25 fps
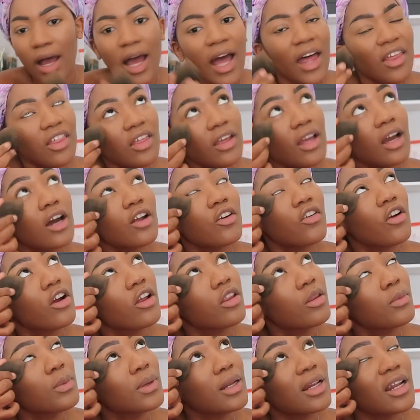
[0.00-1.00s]
I think I'd
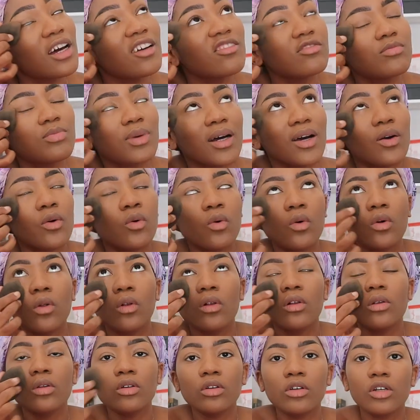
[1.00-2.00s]
rather be loved by
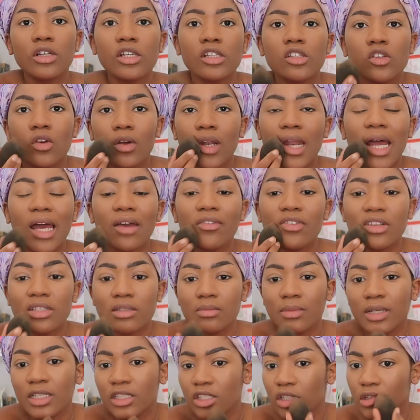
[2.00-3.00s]
all because your life is
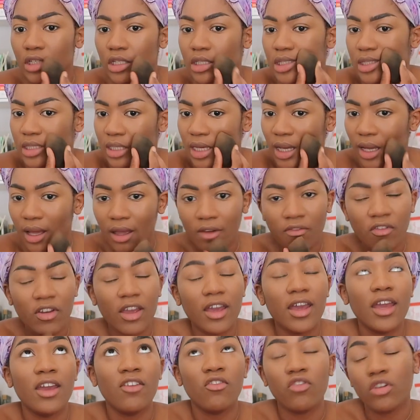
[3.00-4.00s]
much easier if
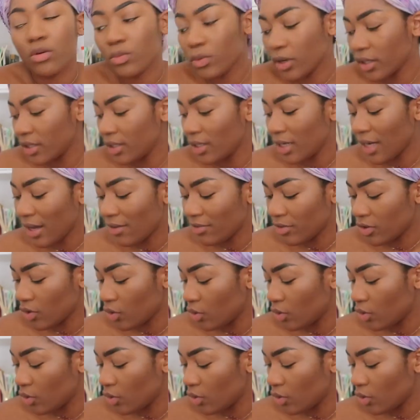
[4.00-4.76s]
everybody loves